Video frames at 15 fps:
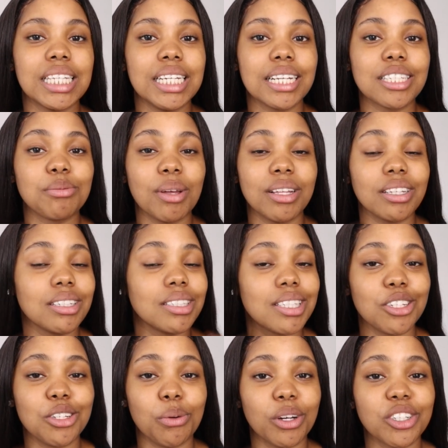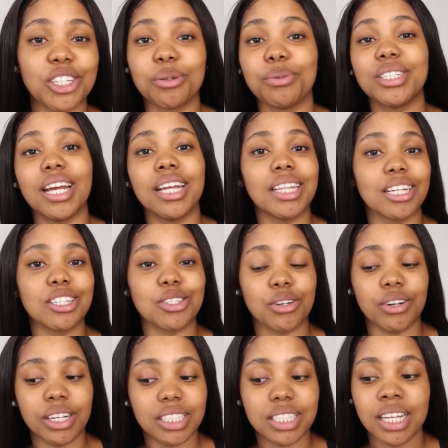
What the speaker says: next month and continue watching, which I think is great.